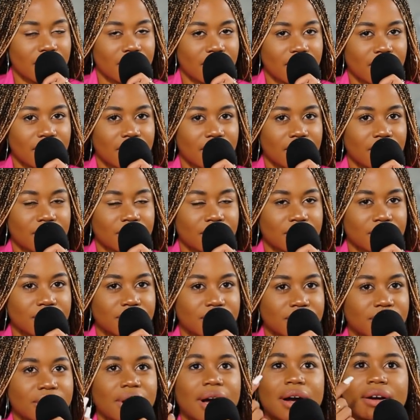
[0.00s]

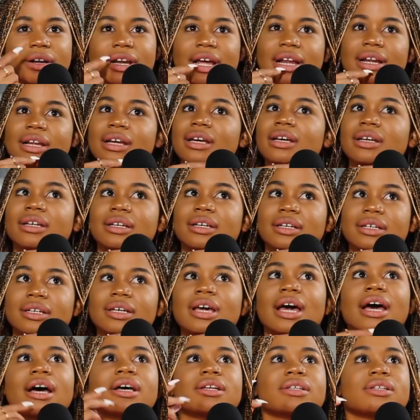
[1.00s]
who? aKulaleki.
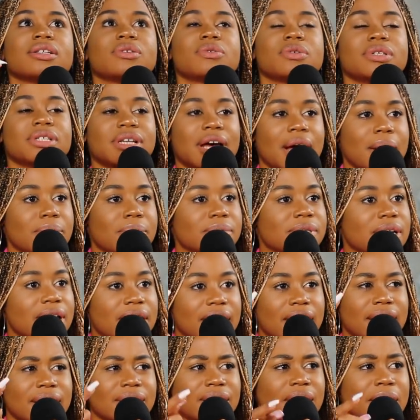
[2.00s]
Yeah, it was Kabza
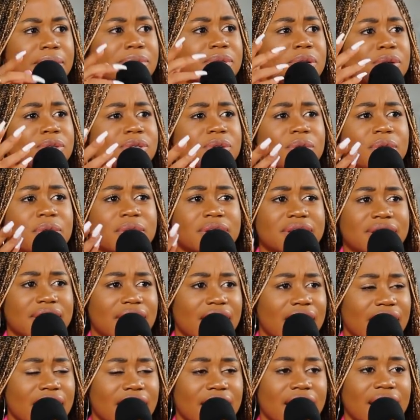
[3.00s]
again. Kabza also was
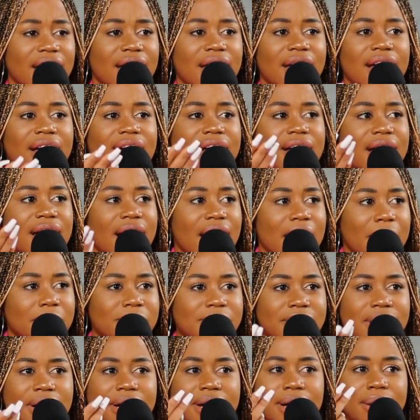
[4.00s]
there.
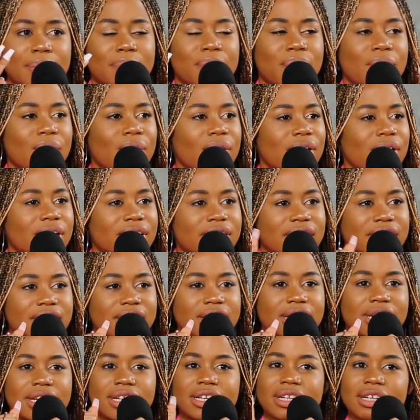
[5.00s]
Kabza,
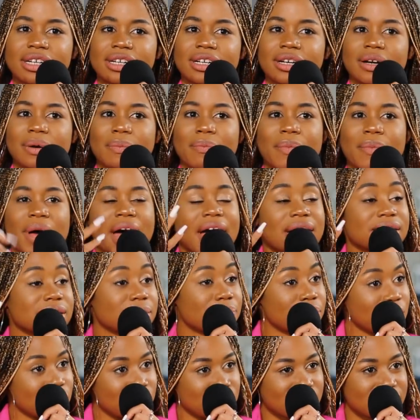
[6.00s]
Pori,
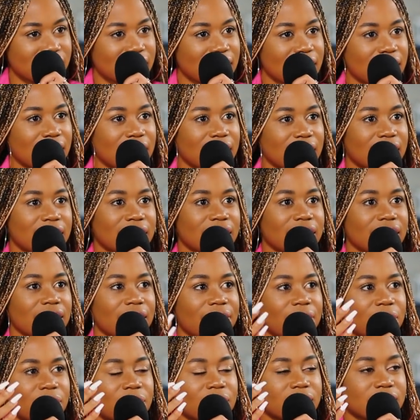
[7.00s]
Mass Music.
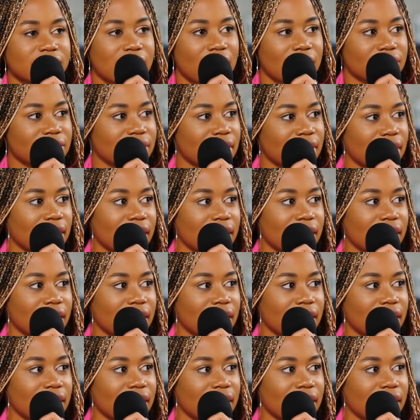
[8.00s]
Everyone was out